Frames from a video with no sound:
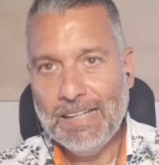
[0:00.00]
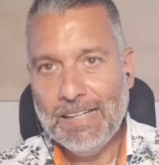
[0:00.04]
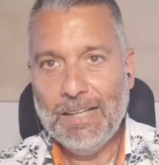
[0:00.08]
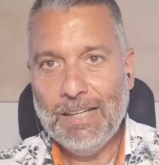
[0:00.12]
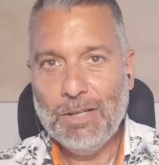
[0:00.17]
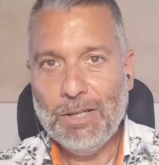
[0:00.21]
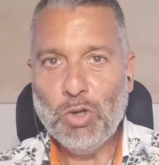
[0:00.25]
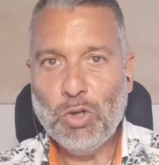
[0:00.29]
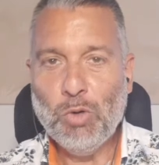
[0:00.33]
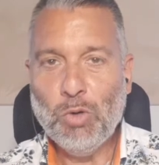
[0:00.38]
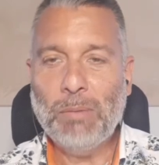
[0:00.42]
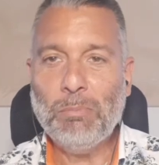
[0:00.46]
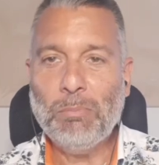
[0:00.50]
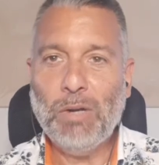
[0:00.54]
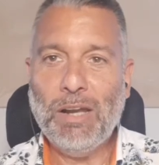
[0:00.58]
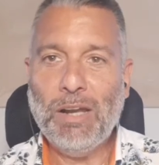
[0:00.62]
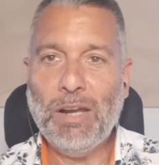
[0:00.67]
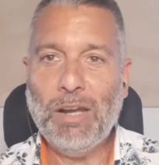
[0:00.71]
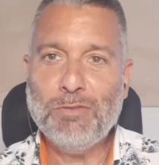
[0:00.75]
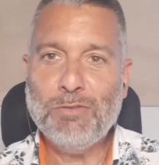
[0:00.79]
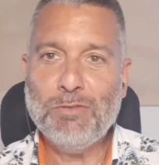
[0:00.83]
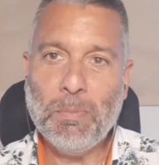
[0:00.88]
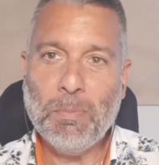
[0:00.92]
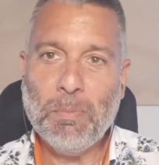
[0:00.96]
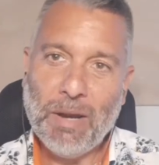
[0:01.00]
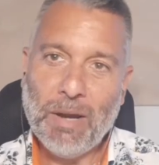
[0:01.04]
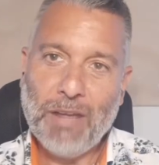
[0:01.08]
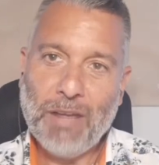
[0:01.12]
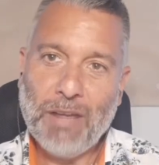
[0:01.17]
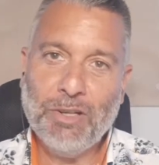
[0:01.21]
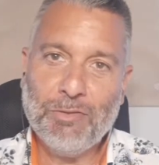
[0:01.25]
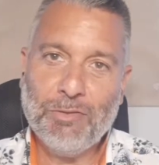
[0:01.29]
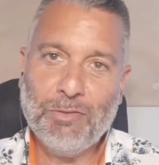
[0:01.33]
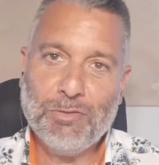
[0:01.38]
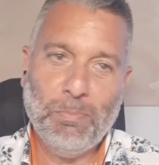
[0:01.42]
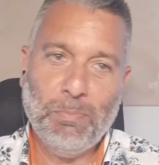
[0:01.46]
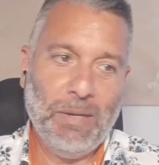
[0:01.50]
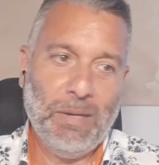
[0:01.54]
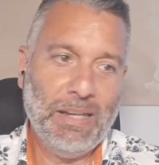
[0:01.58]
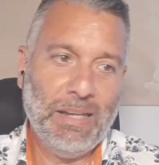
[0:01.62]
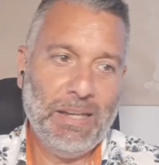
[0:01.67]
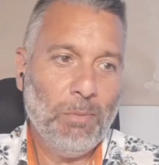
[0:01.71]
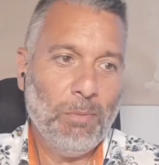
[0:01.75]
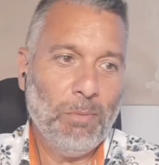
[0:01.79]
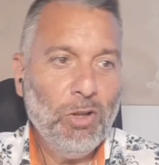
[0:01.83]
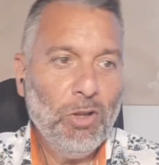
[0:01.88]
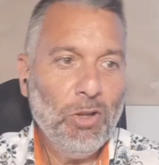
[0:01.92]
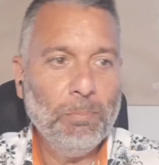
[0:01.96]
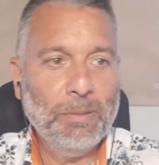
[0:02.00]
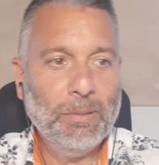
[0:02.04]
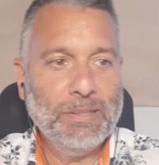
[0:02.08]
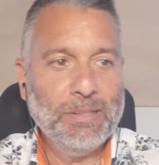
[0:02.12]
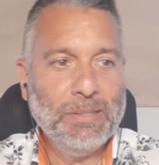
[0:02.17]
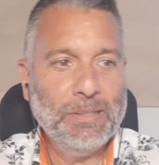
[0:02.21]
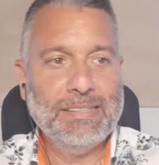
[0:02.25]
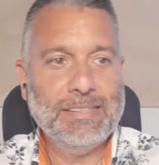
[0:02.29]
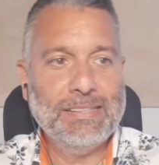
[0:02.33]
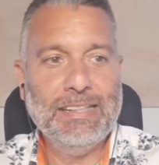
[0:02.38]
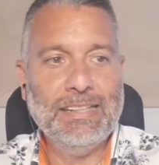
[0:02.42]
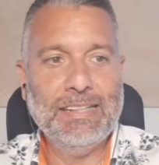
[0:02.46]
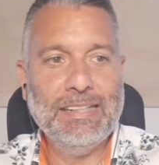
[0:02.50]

Koeman will have to be brave enough to play them all, but